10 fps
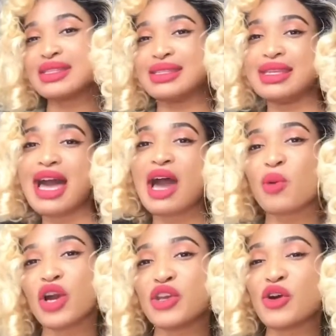
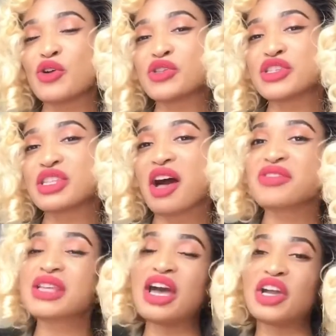DIY your own
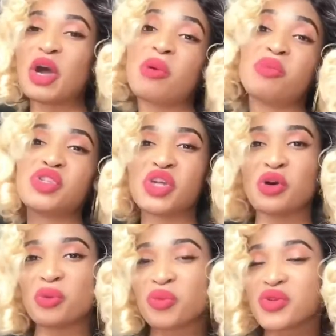stuffs, come up with your
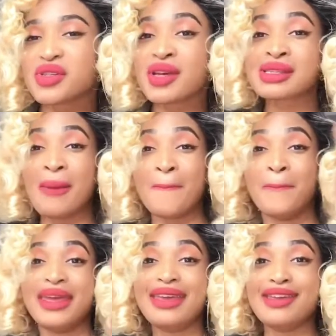own products,
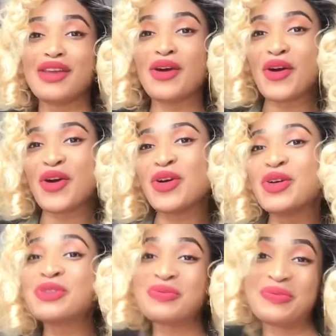be your own